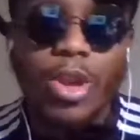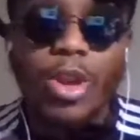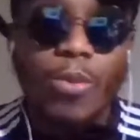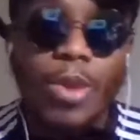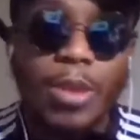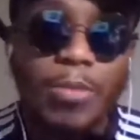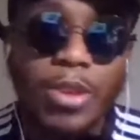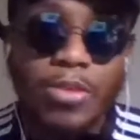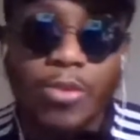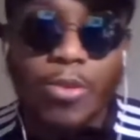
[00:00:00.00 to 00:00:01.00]
with him and
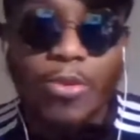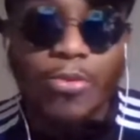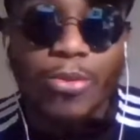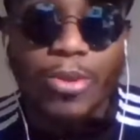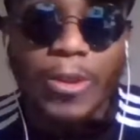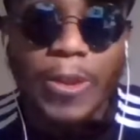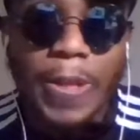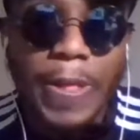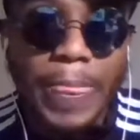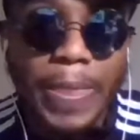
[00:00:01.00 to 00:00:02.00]
his girlfriend.
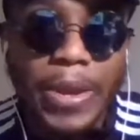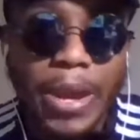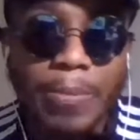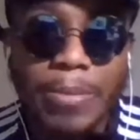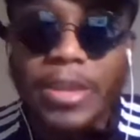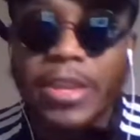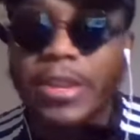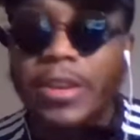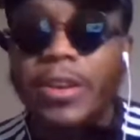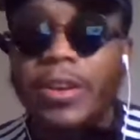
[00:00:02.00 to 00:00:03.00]
You know what I
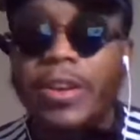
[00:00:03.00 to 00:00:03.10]
mean?